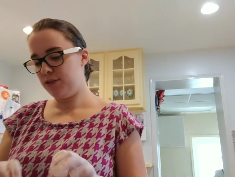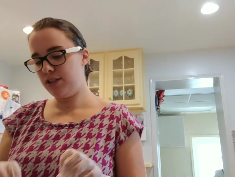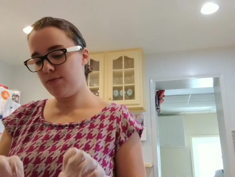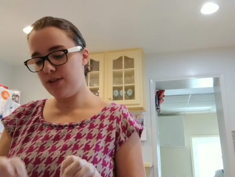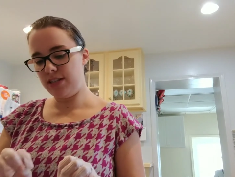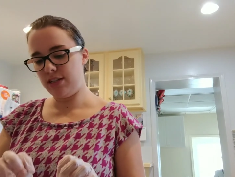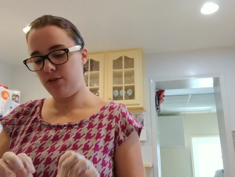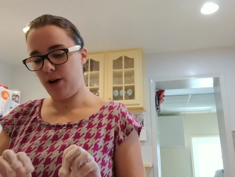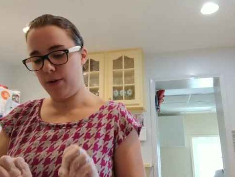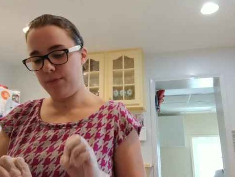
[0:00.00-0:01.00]
For some
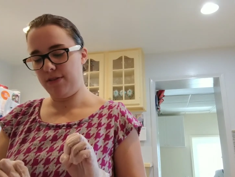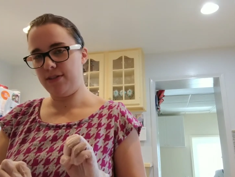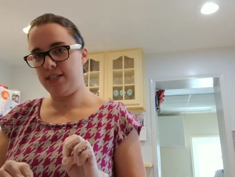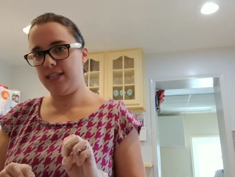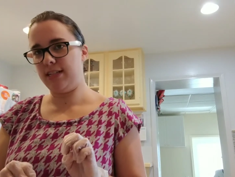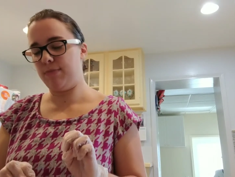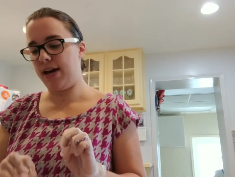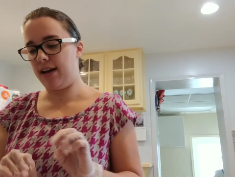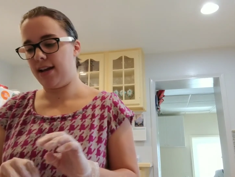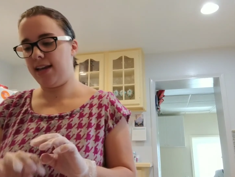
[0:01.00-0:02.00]
reason, ground beef isn't as
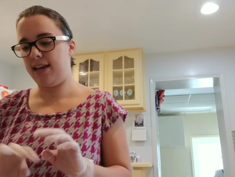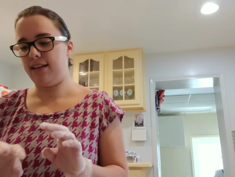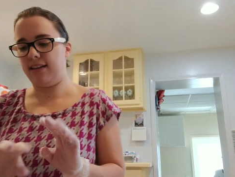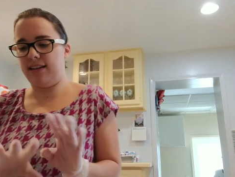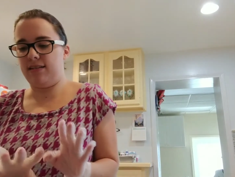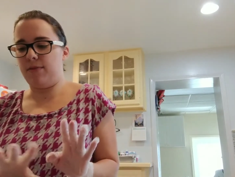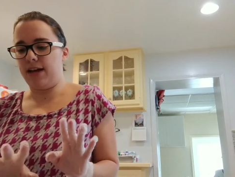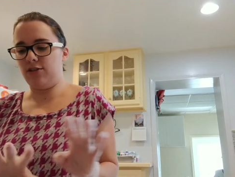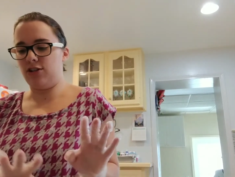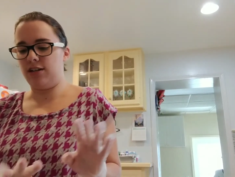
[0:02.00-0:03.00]
bad. I can't like
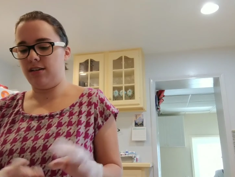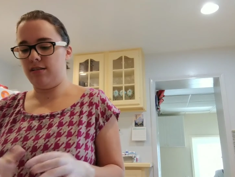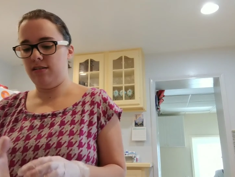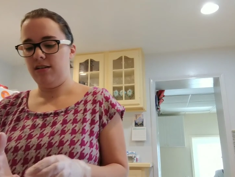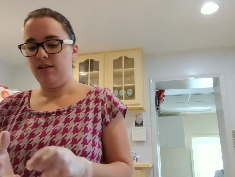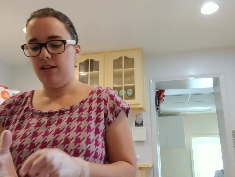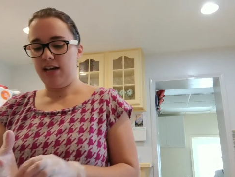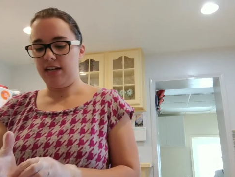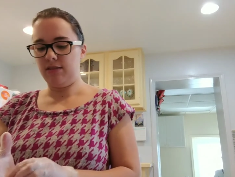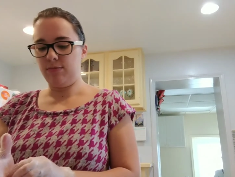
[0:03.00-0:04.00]
imagine it
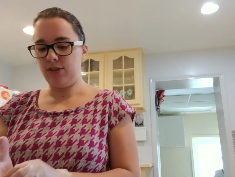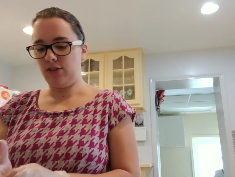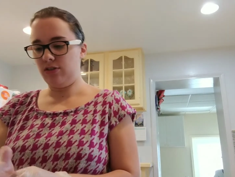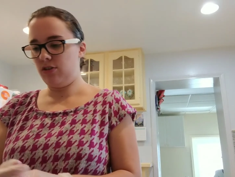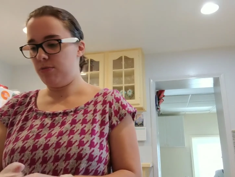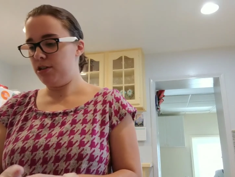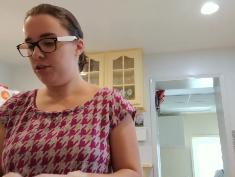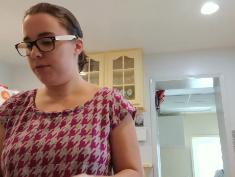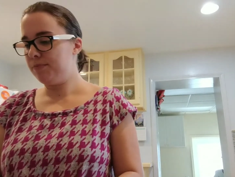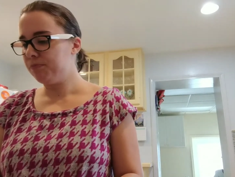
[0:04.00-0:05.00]
as muscle so
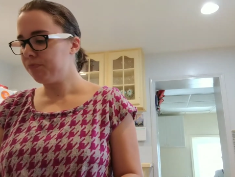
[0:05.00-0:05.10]
much.